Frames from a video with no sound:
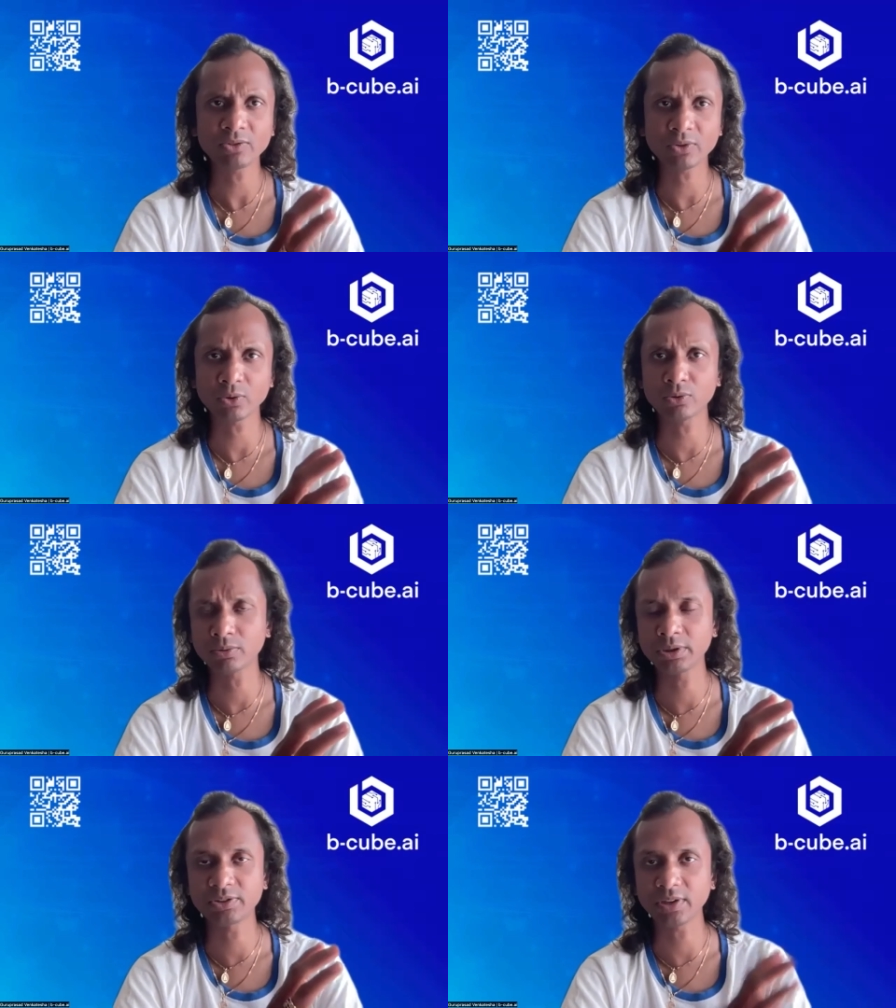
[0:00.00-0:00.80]

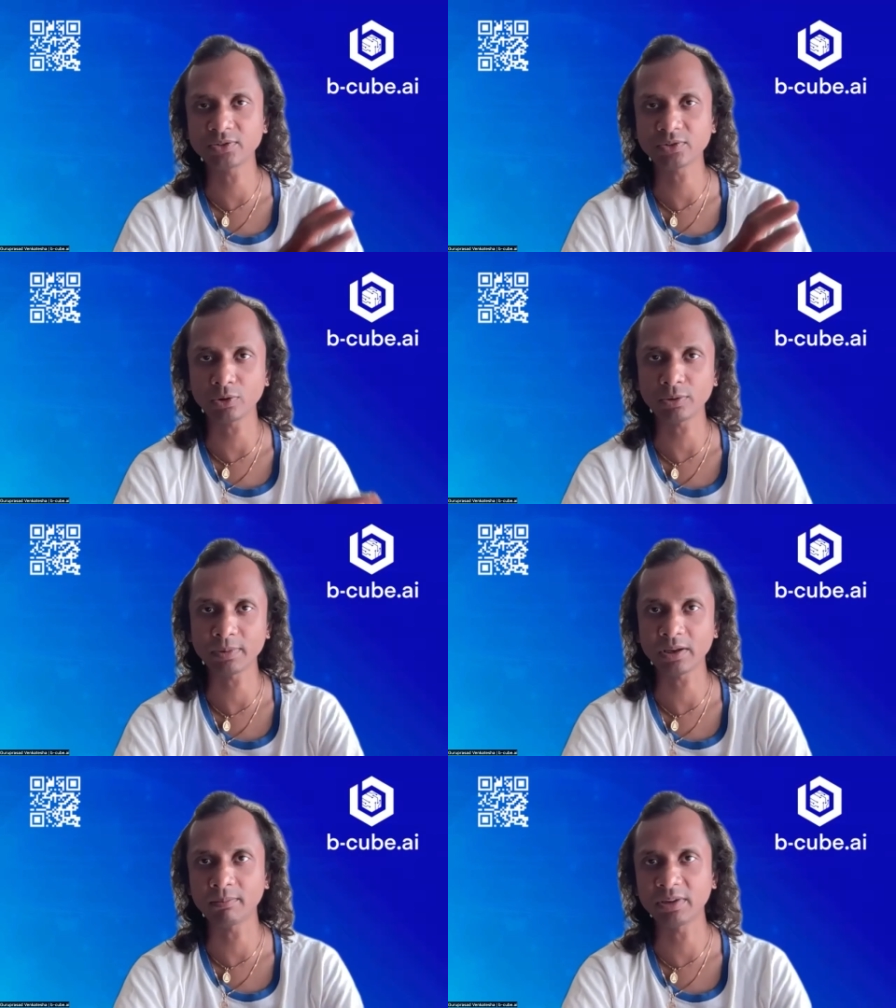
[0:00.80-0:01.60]
so it's it's going to
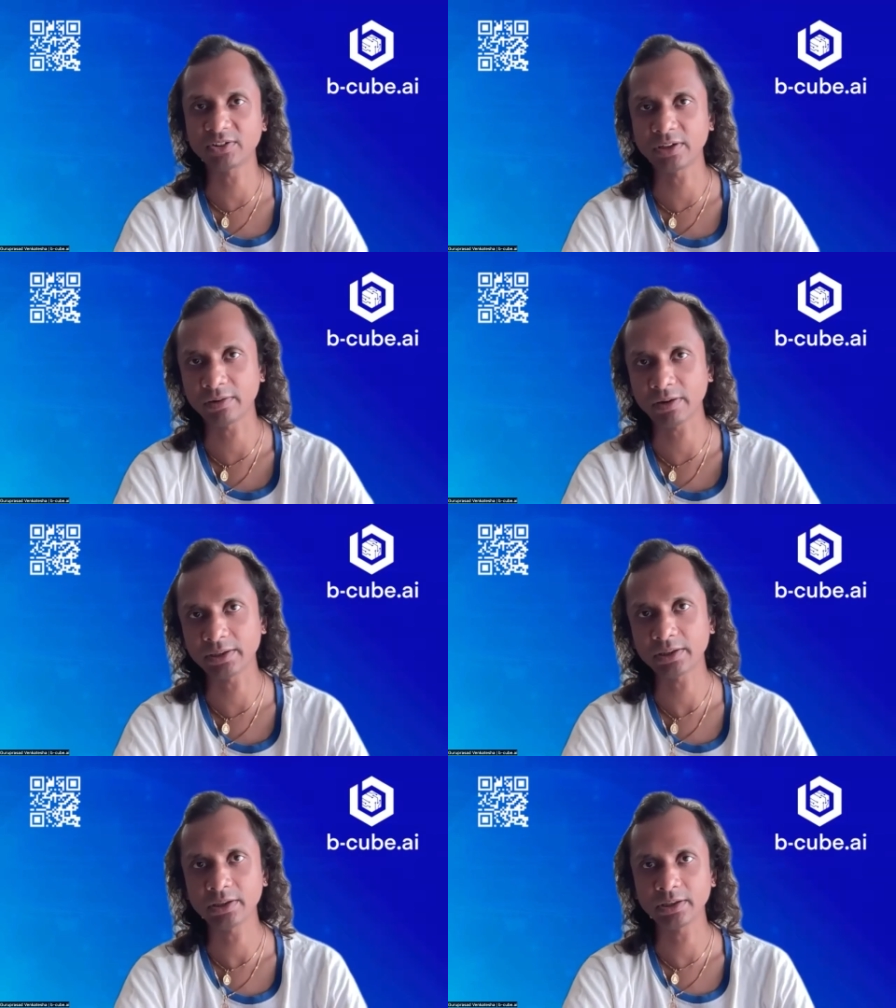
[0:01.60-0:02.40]
be an amazing
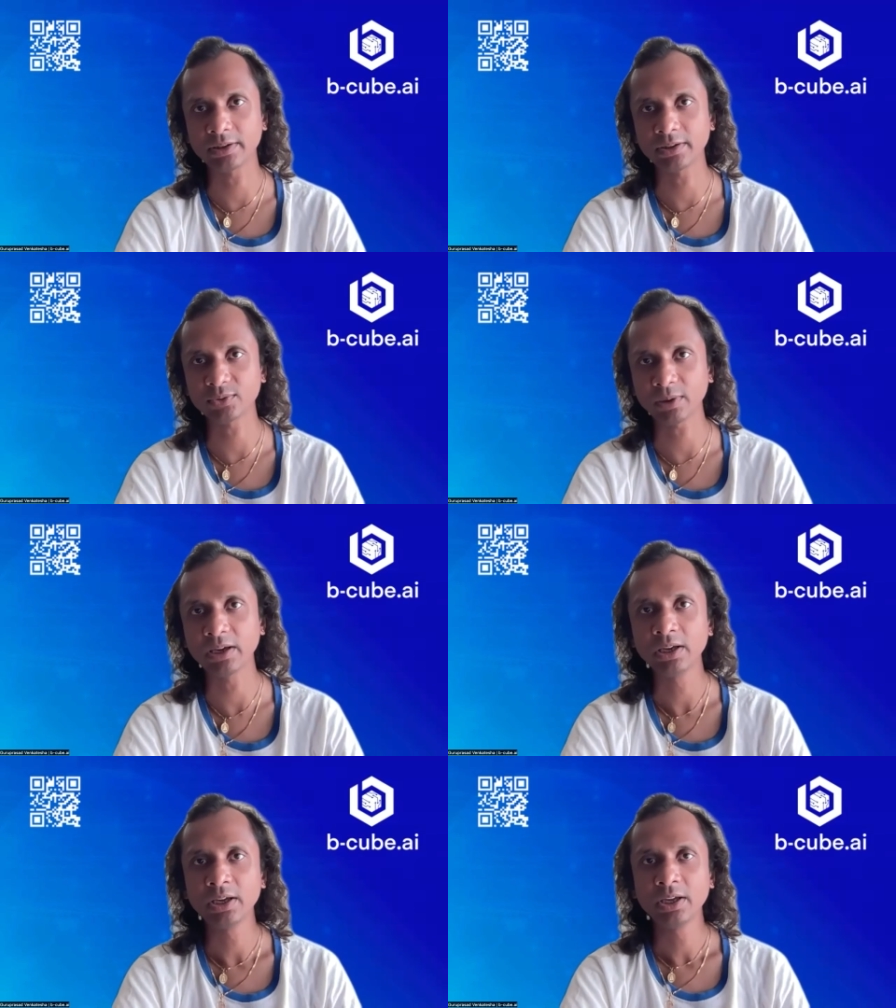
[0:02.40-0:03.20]
ride in this way
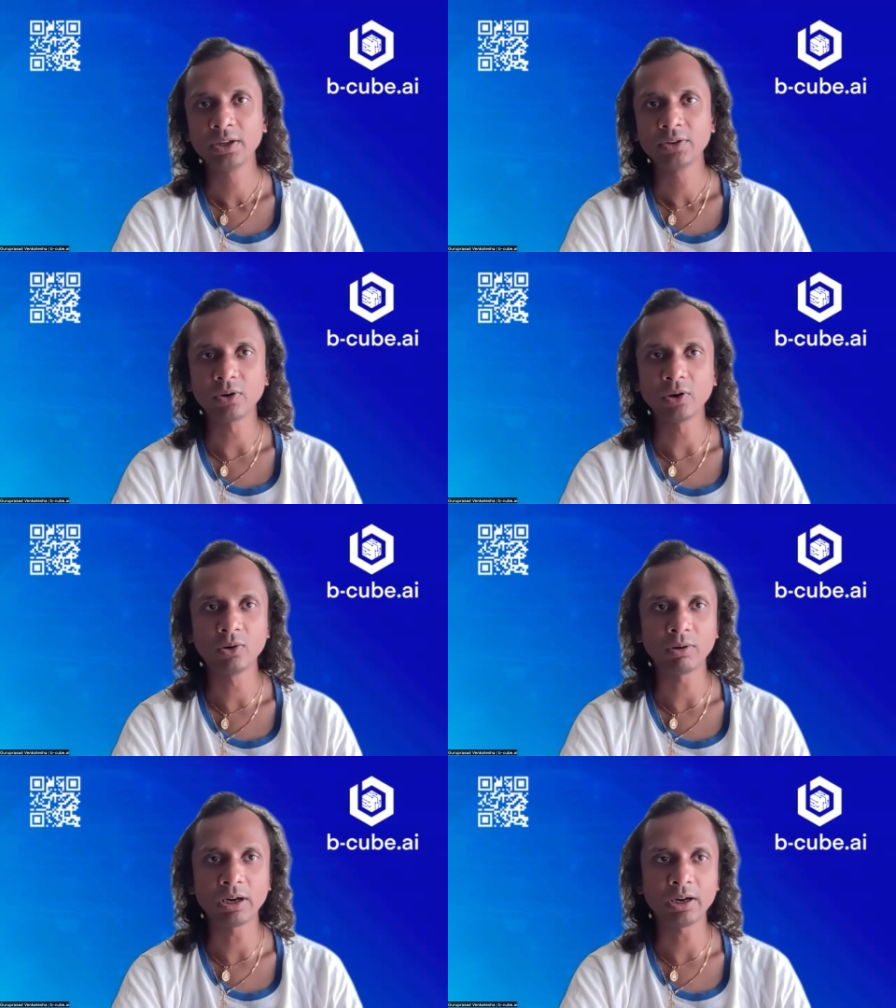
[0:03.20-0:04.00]

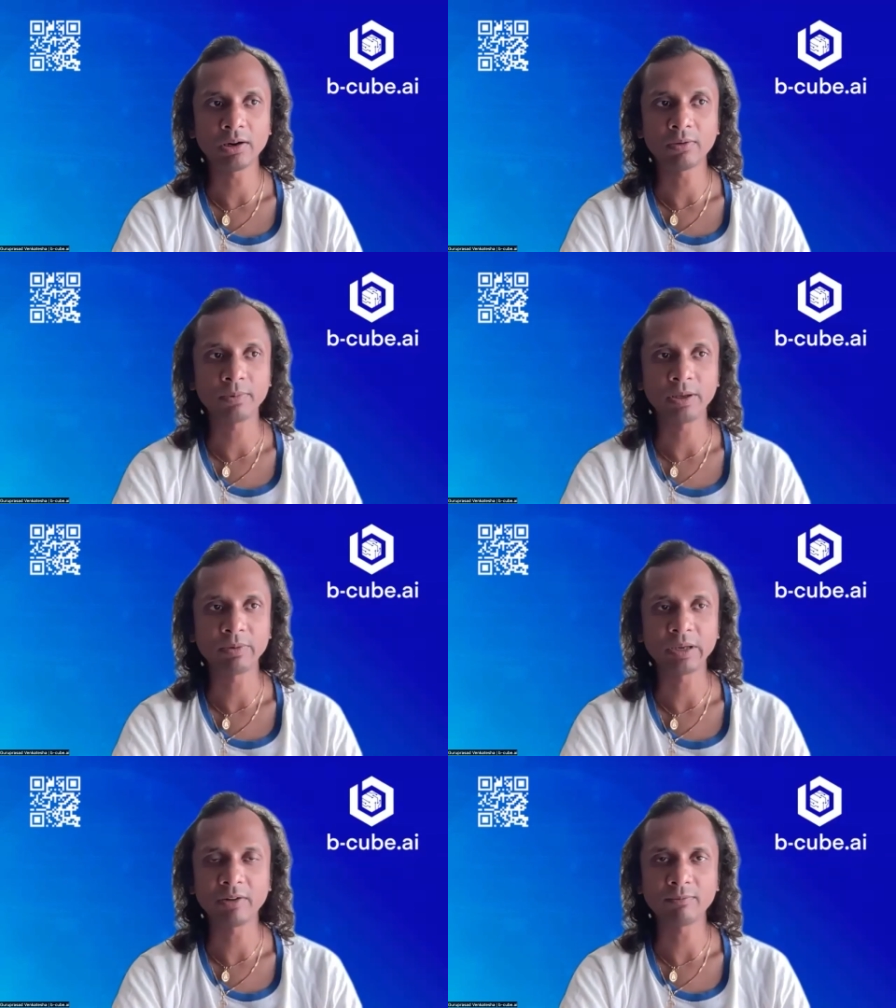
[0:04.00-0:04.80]
so uh, we
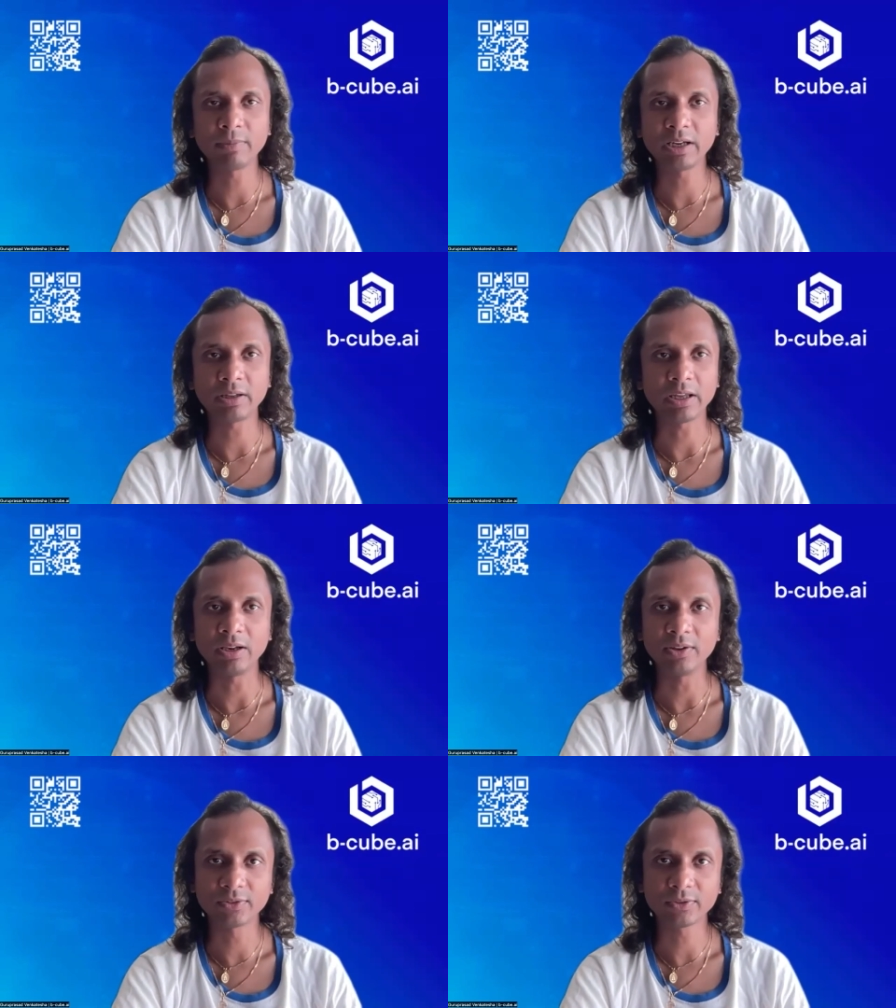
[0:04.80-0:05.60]
we have made a
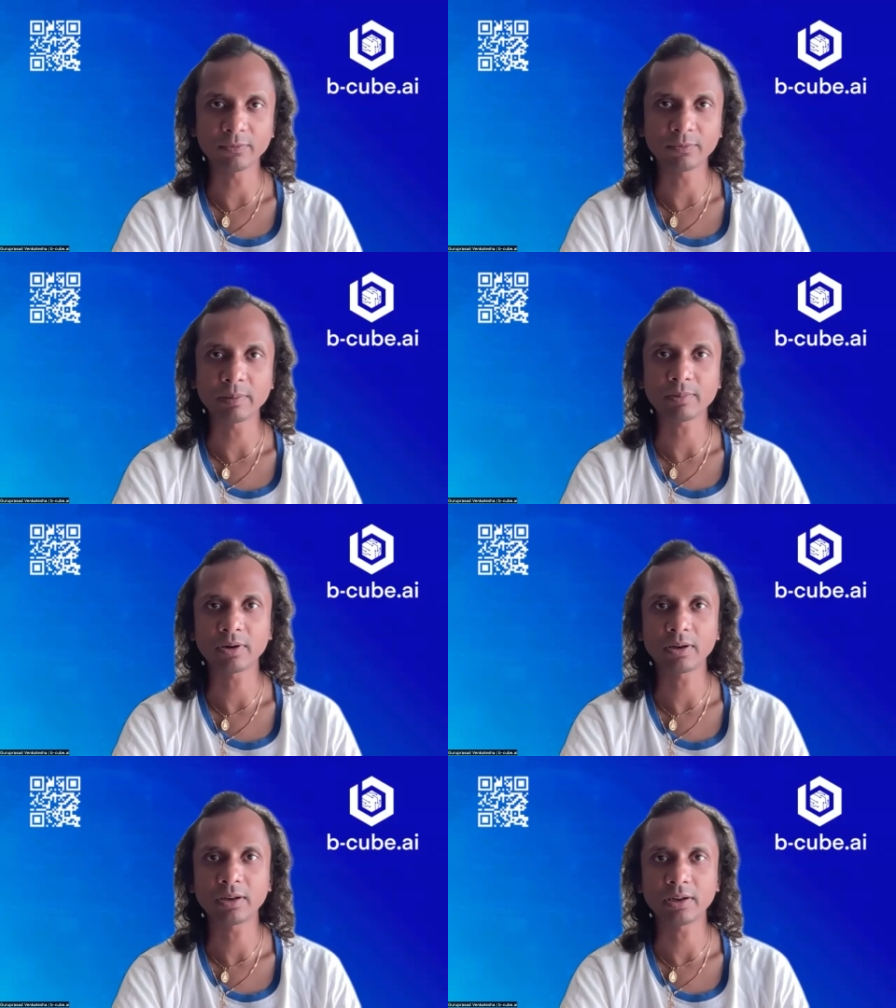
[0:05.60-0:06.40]
list of
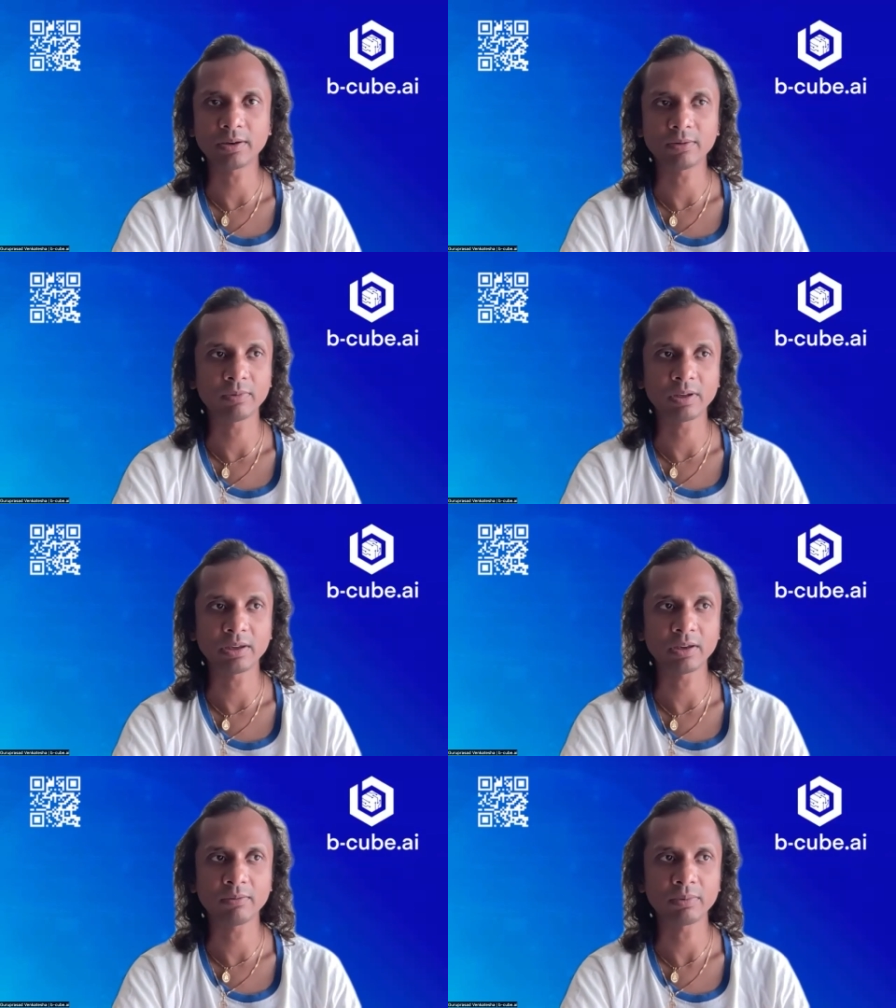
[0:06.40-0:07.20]
people and
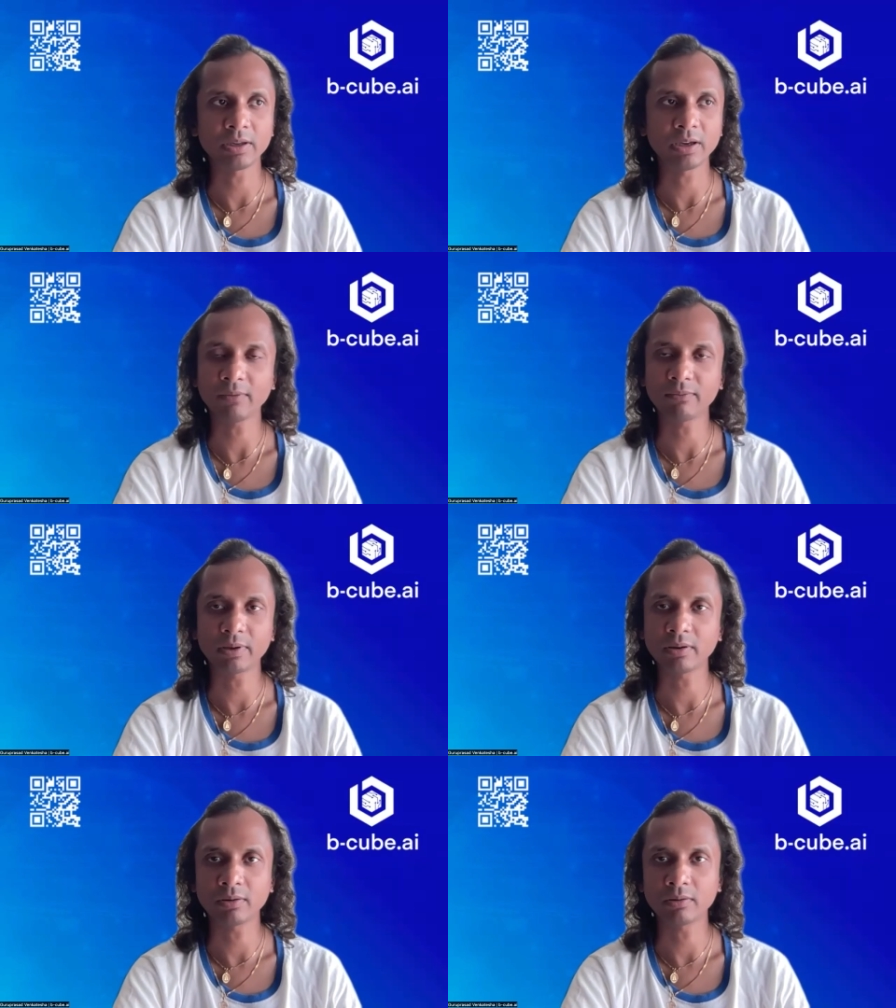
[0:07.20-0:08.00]
we we have
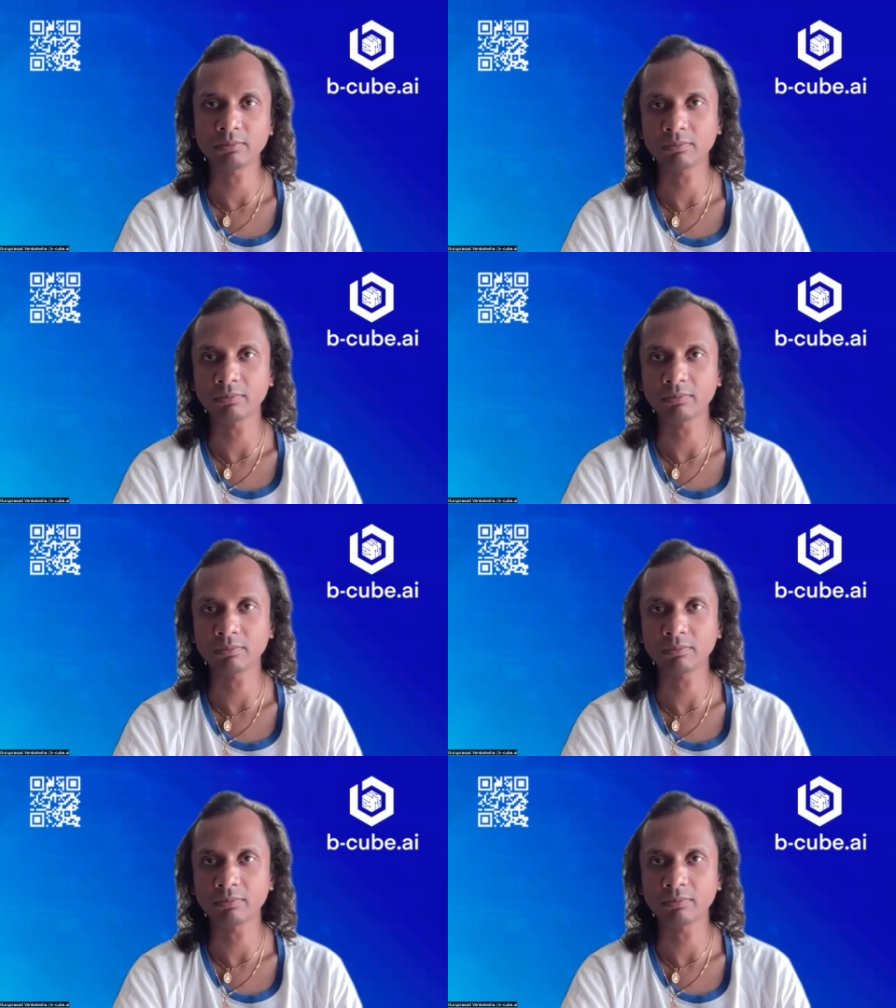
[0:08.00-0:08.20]
uh,